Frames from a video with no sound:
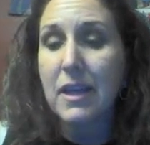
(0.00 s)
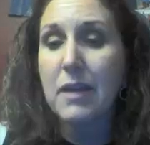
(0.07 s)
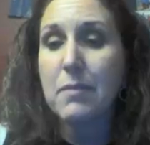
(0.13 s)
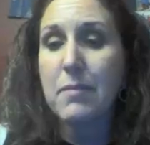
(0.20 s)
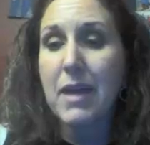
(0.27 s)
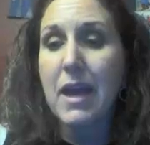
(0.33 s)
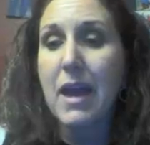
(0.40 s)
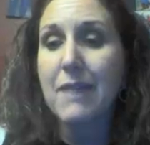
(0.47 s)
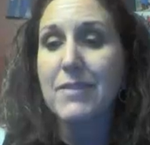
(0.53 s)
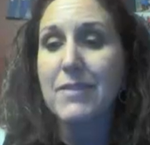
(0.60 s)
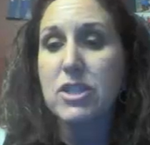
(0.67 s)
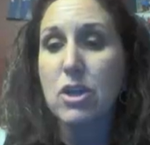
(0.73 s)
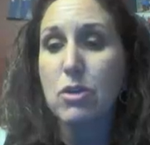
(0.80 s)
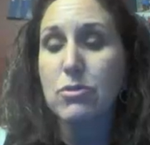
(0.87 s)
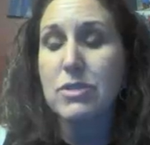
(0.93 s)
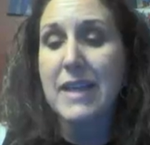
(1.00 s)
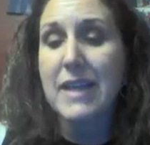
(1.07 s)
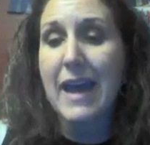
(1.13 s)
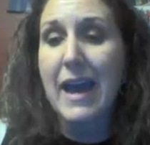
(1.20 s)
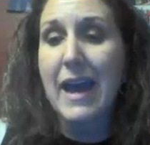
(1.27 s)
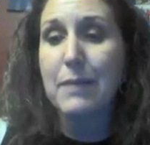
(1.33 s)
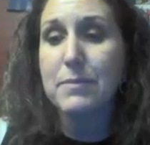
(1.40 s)
It may have its own
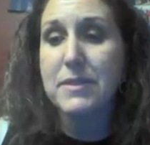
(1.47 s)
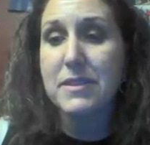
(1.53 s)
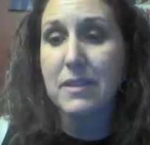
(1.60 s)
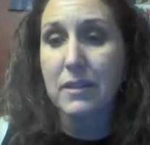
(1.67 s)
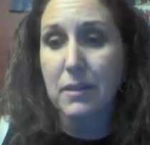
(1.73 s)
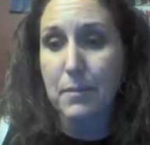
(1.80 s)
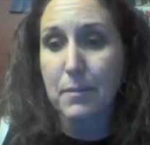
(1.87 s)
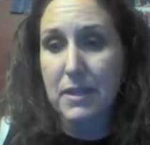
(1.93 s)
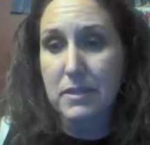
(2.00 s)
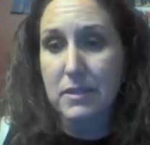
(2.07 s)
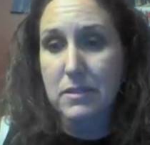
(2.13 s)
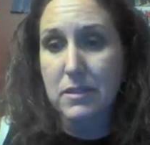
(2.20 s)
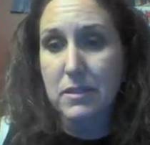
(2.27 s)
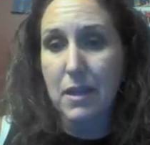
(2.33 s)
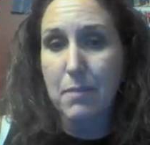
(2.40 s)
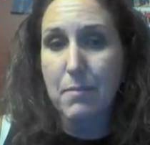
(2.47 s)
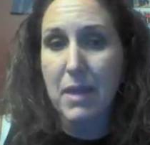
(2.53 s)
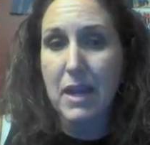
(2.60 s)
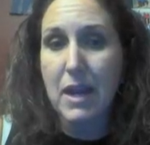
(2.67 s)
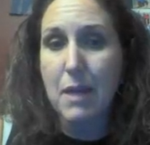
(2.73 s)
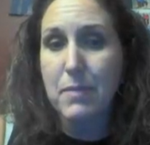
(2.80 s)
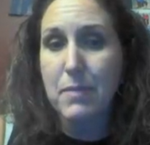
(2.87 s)
tab, syllabus. It
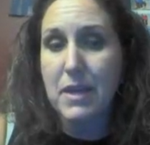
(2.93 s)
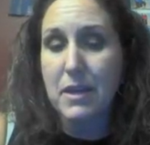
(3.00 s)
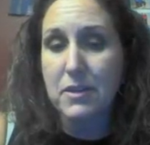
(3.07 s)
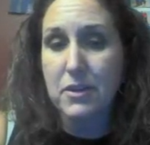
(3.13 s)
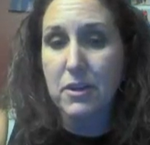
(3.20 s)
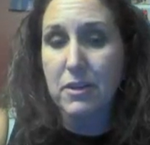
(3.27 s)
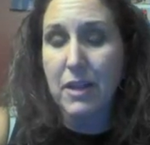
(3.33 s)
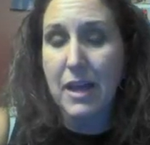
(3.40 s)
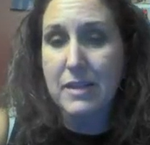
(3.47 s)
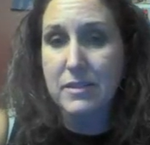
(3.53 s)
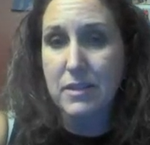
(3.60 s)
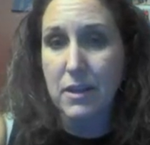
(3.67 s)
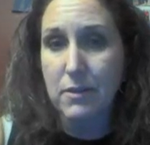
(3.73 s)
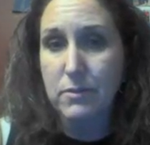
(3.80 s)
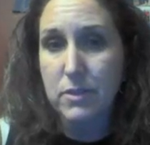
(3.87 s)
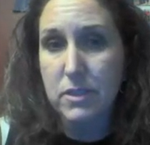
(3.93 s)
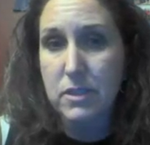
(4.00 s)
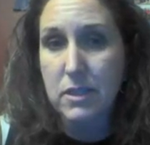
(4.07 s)
may not be under class notes.